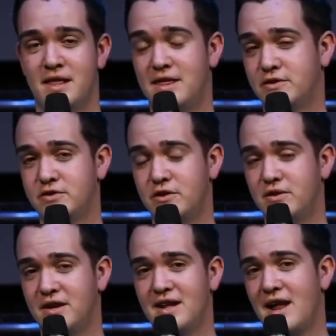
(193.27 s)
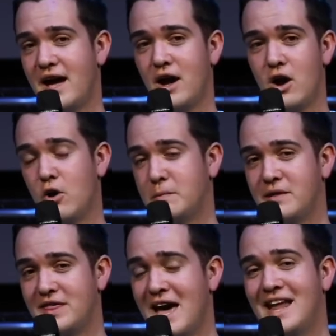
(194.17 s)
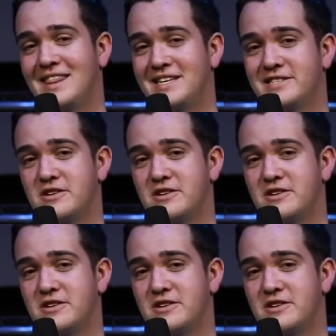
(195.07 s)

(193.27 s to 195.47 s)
Thanks for tuning in. I hope that these